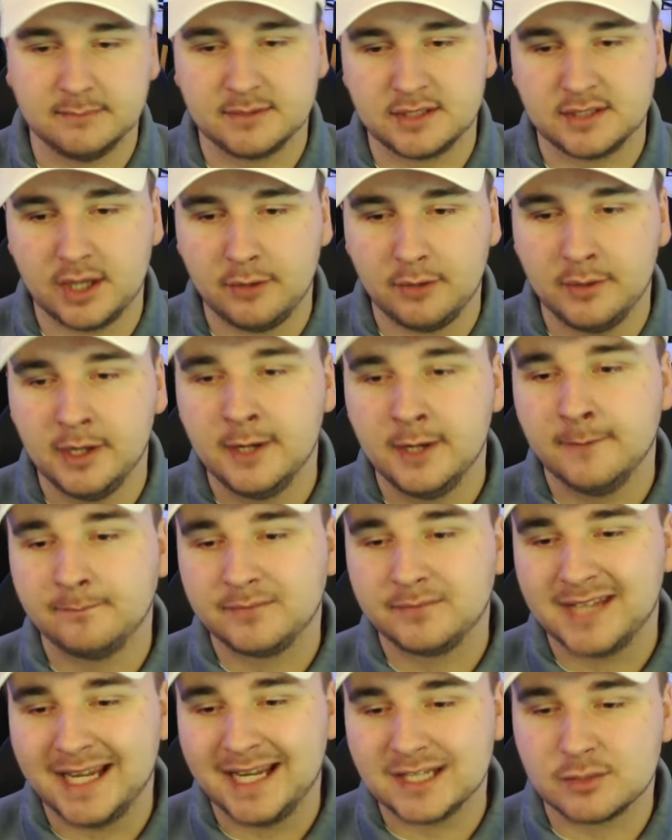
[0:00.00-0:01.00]
So
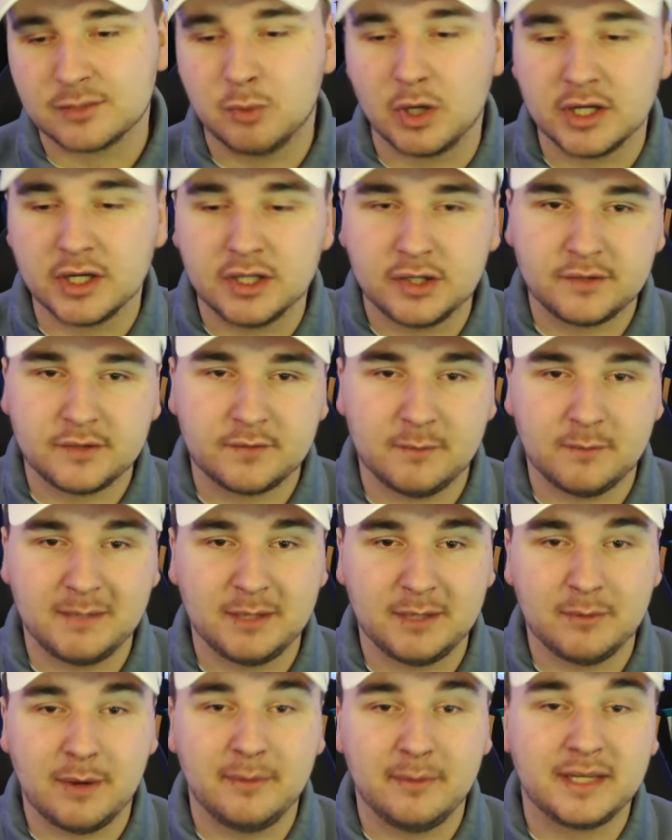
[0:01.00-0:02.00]
it's one of those for
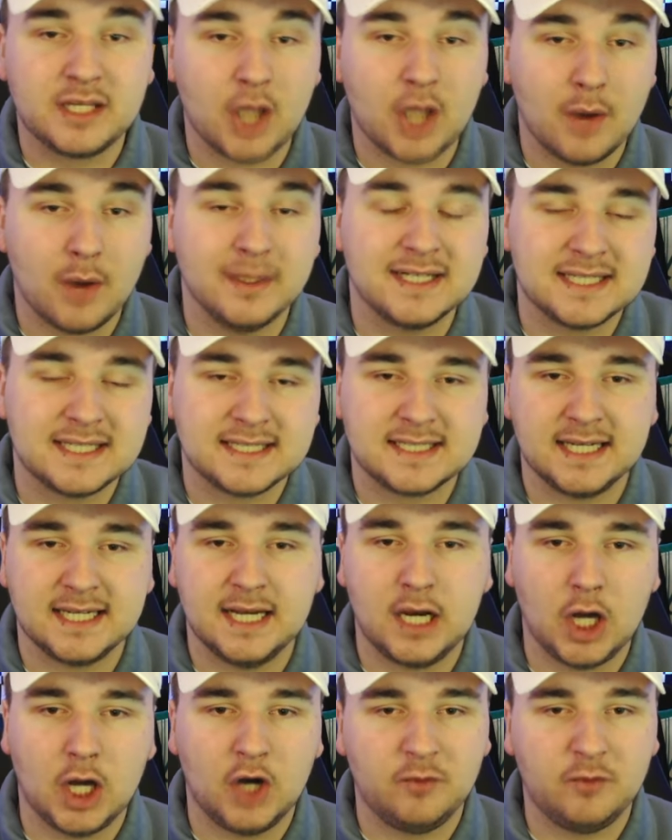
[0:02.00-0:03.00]
me where we're going to see
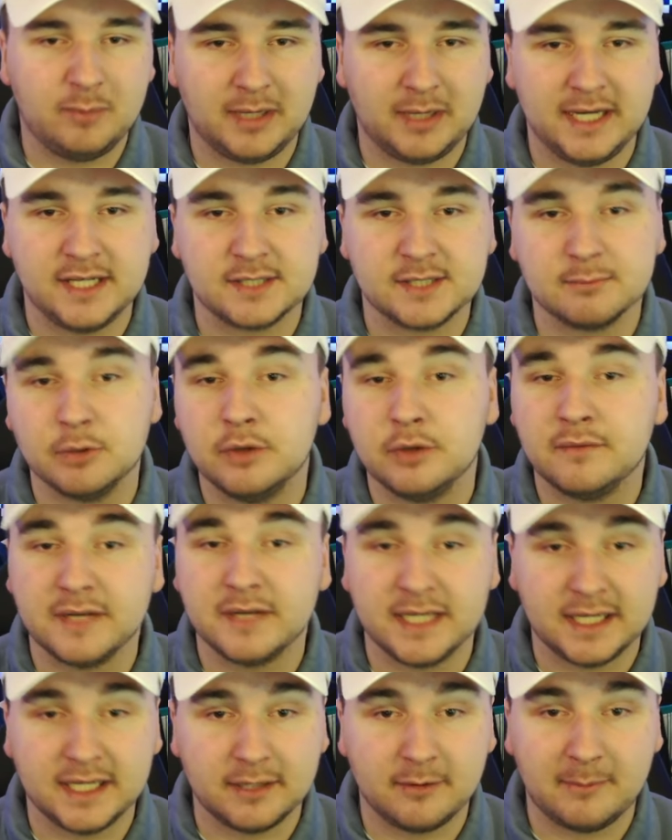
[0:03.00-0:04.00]
a lot of players moving
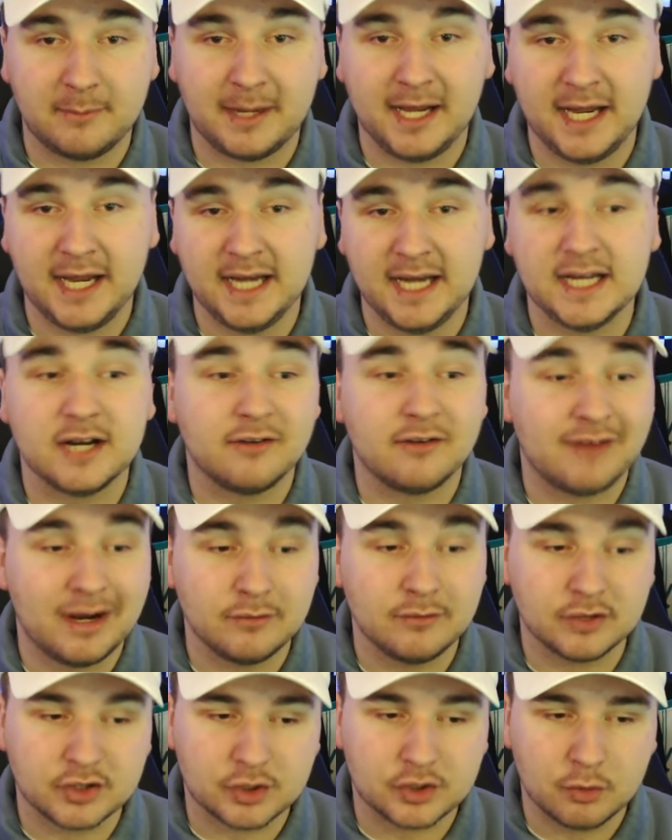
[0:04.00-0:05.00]
in and
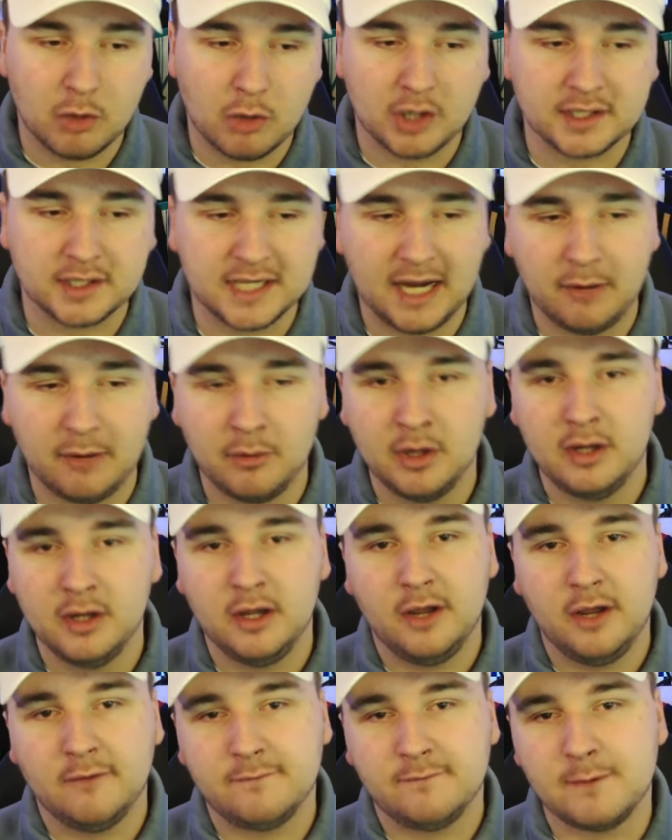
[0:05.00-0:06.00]
around the squad. Now,
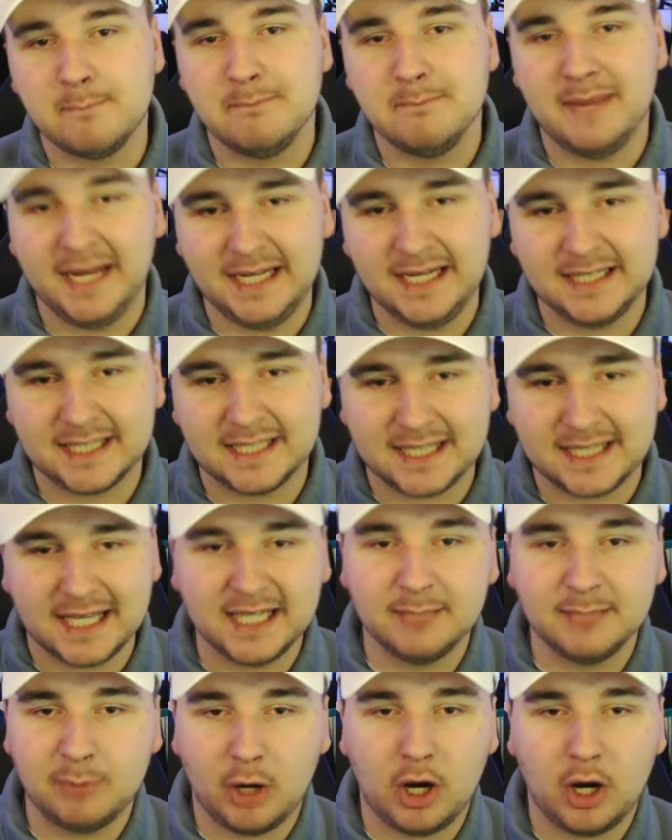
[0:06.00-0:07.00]
for me, the
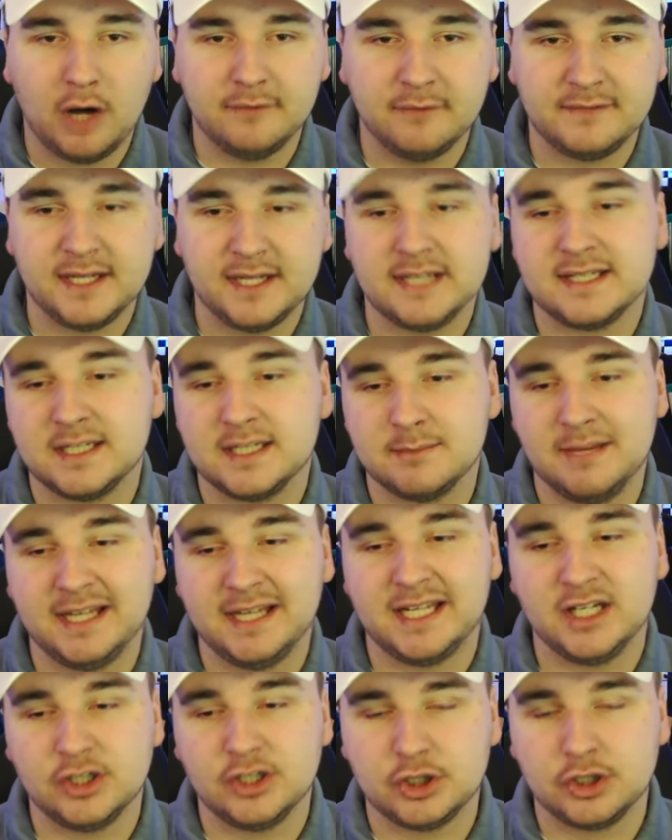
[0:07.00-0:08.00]
key part of this is
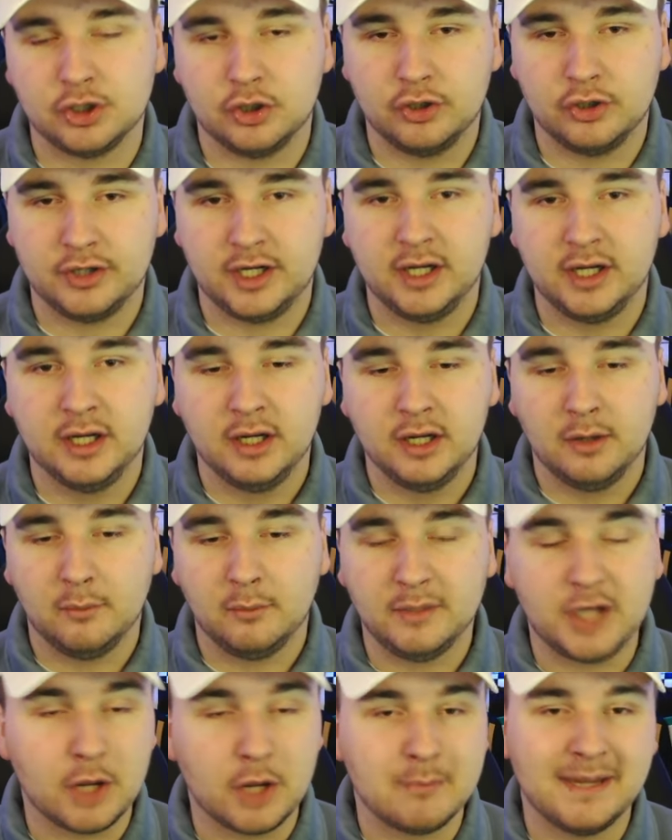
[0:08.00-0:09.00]
making sure that
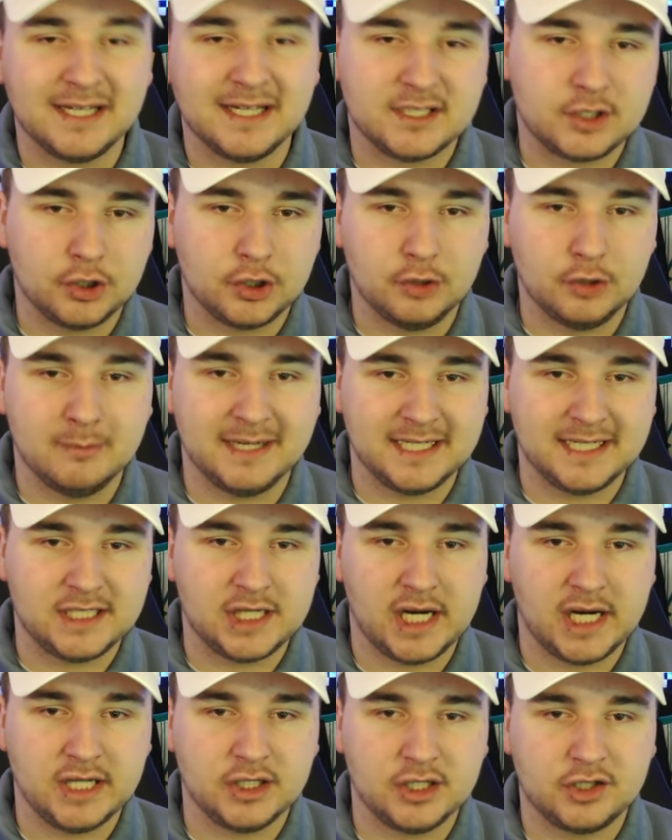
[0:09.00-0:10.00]
we don't make too many
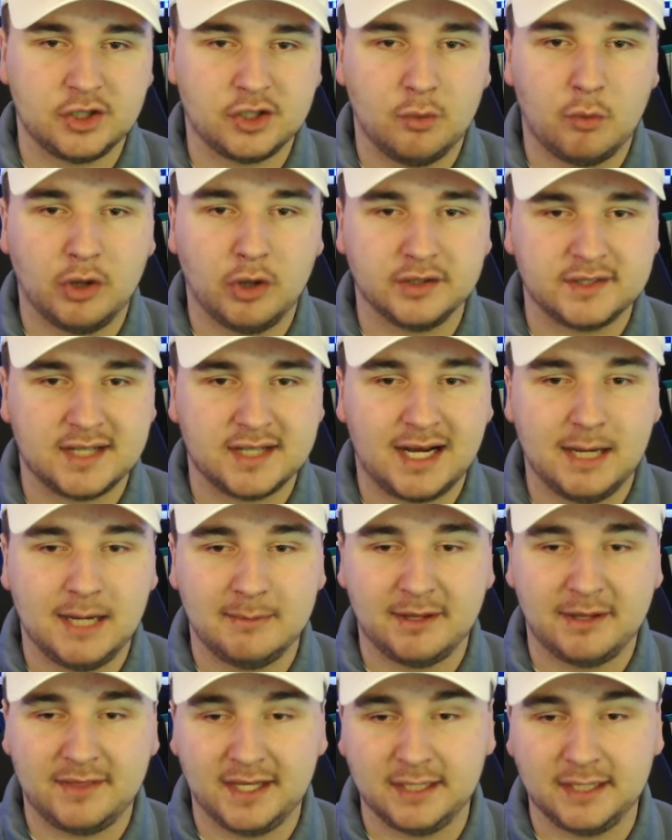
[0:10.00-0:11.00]
changes at one time.
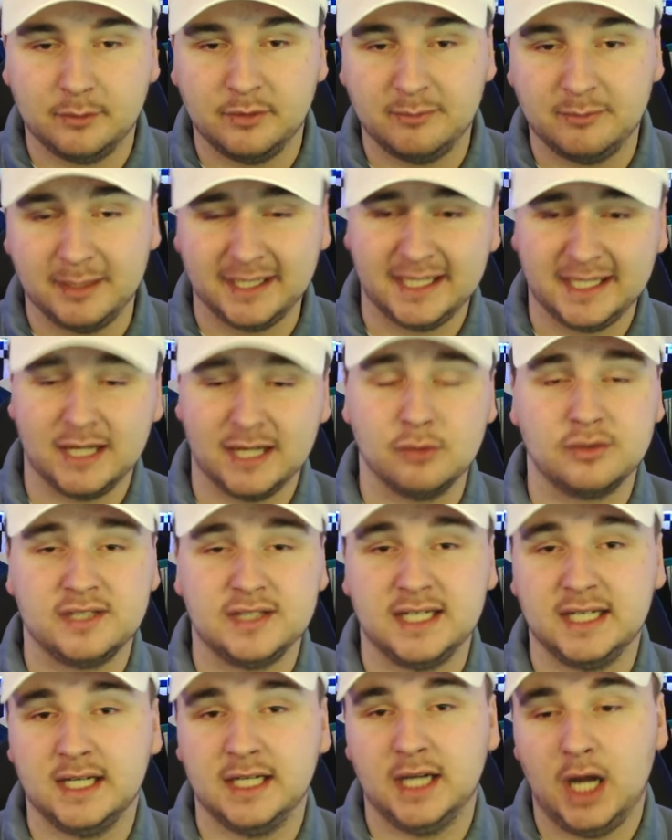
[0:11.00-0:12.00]
I think we've been
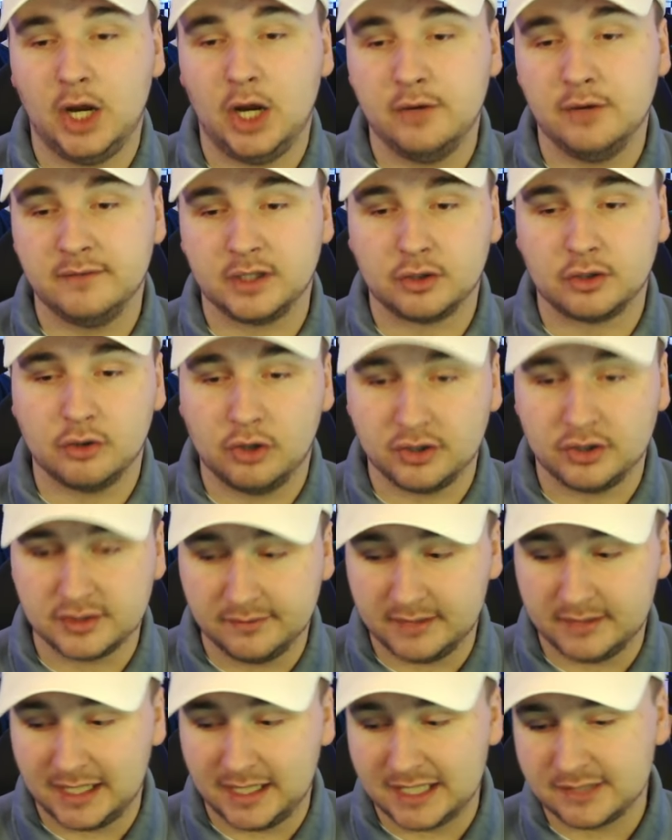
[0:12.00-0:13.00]
guilty over the course
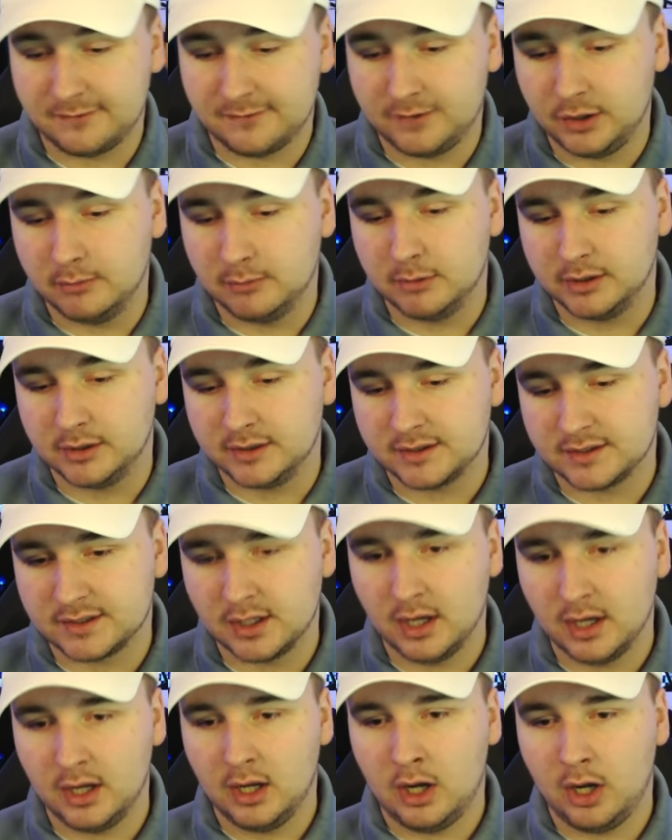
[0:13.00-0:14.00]
of the last few months
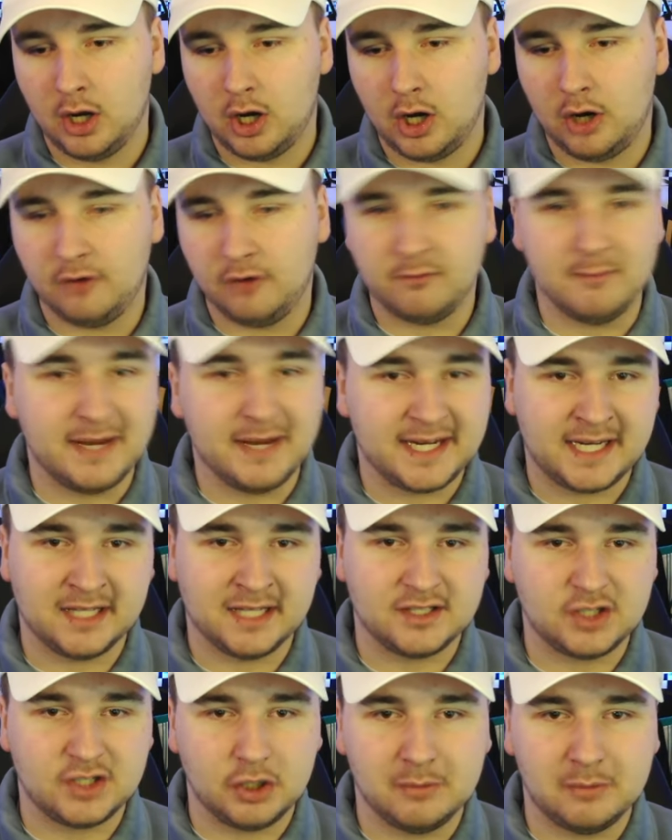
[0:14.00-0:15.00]
of
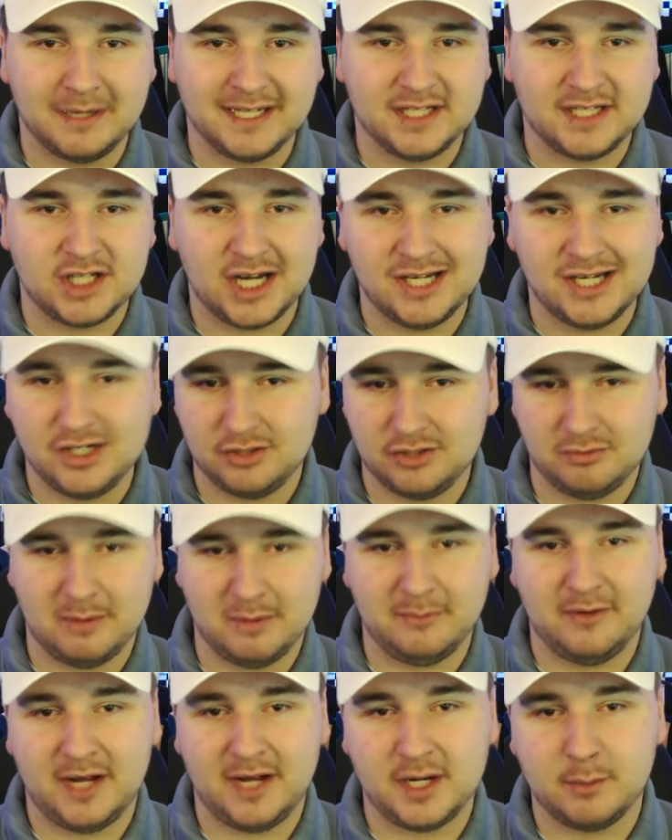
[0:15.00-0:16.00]
making too many changes when
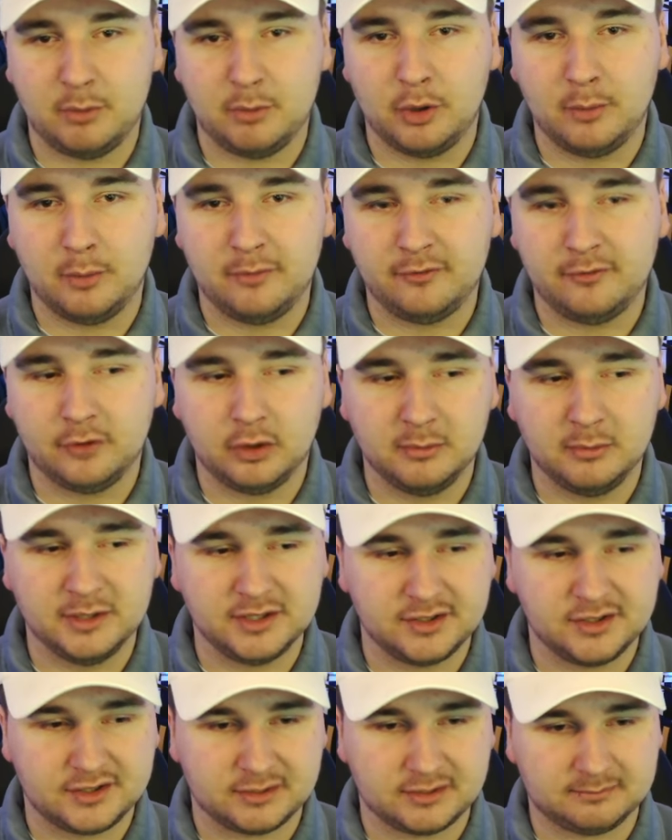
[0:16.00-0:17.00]
we've had a poor
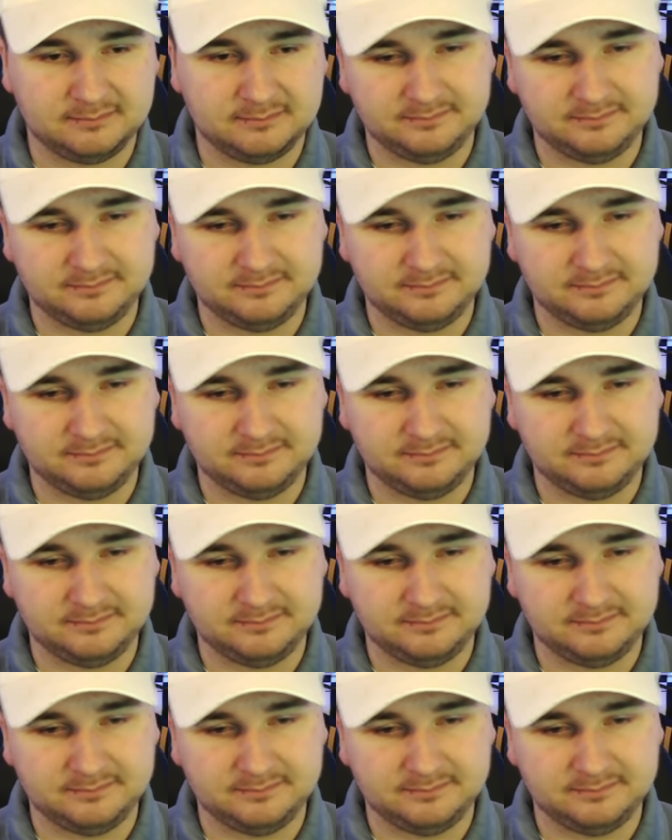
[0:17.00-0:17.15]
performance.